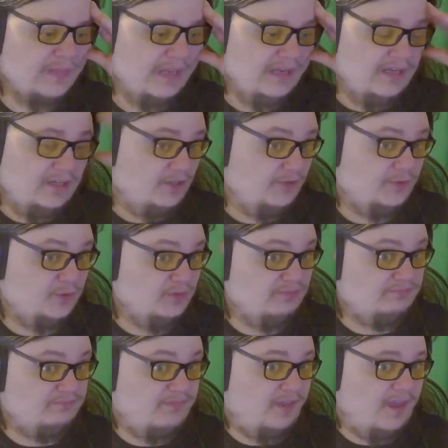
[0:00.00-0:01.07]
Also, in
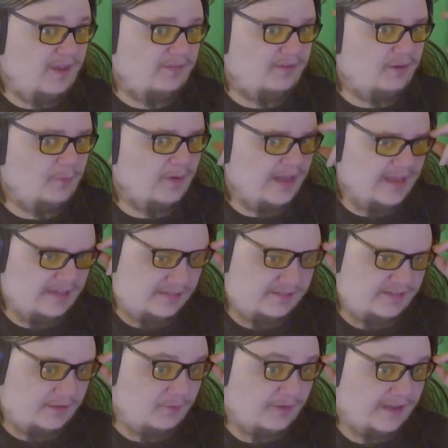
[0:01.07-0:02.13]
case anyone asks, I
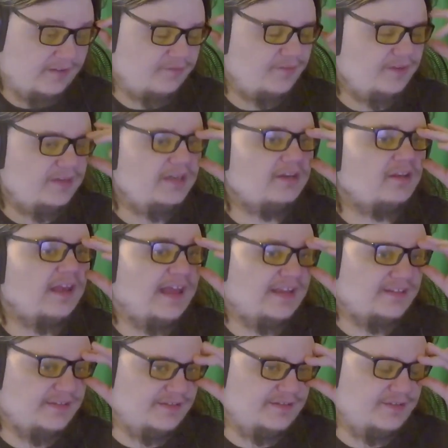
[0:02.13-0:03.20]
don't actually need
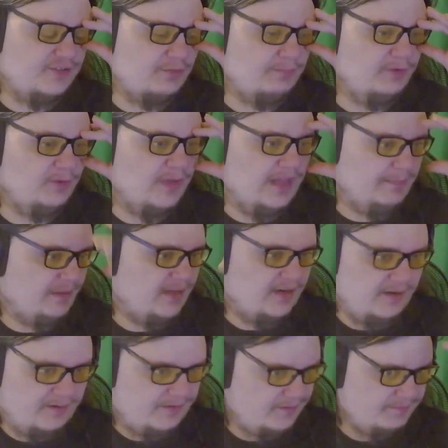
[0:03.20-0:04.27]
glasses. These are blue light
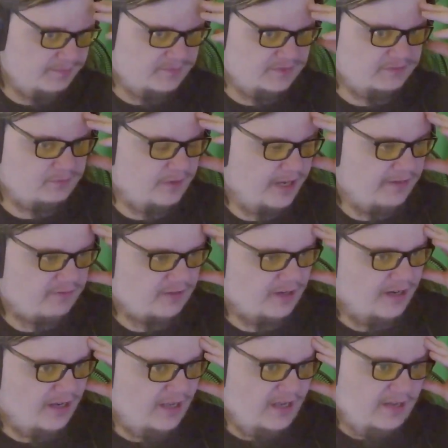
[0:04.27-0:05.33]
blockers. Whatever.
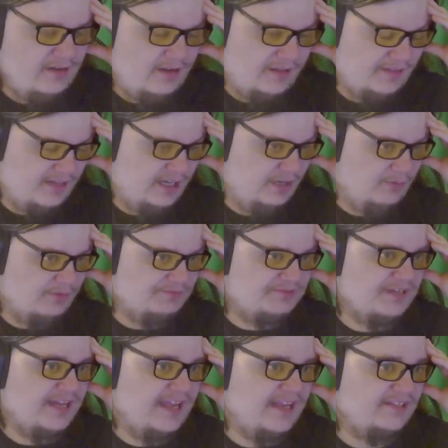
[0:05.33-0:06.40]
Not that anyone's going
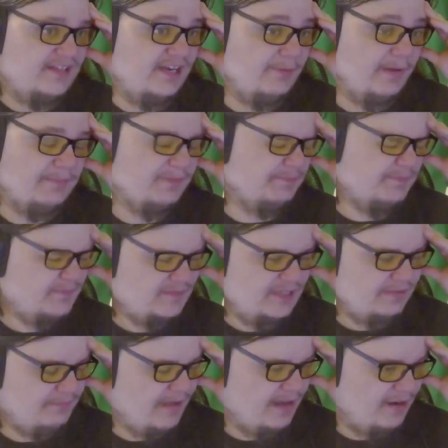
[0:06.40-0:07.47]
to ask anyway, but it
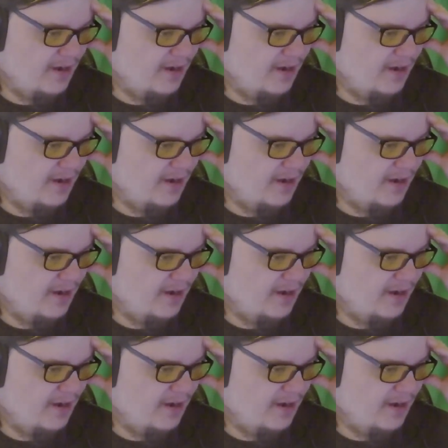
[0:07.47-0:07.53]
doesn't matter.